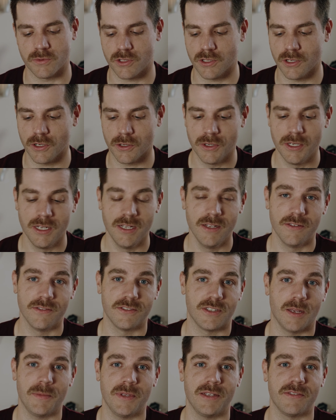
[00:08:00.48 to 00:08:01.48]
So
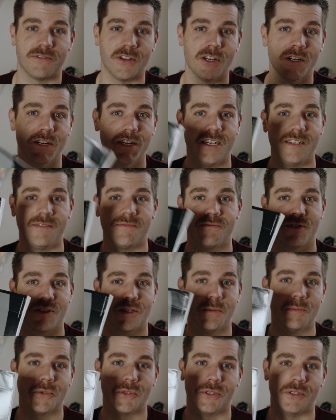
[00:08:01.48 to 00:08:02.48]
something very
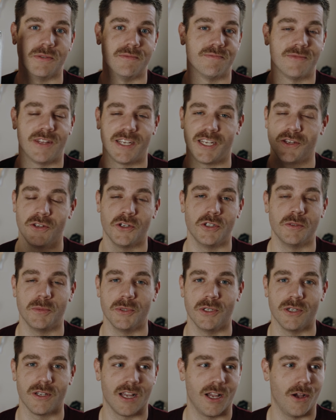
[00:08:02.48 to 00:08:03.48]
simple like a
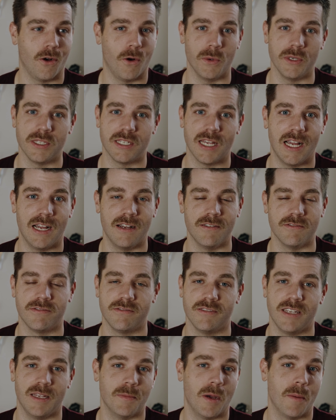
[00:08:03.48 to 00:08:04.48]
notebook, I always
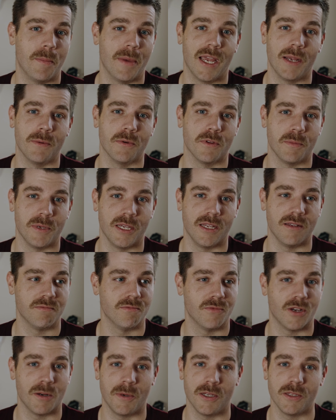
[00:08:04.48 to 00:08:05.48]
have in my bag with me
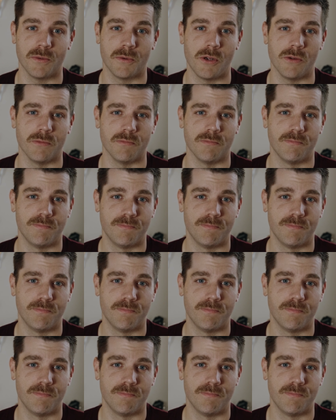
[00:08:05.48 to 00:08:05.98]
when I'm on the road.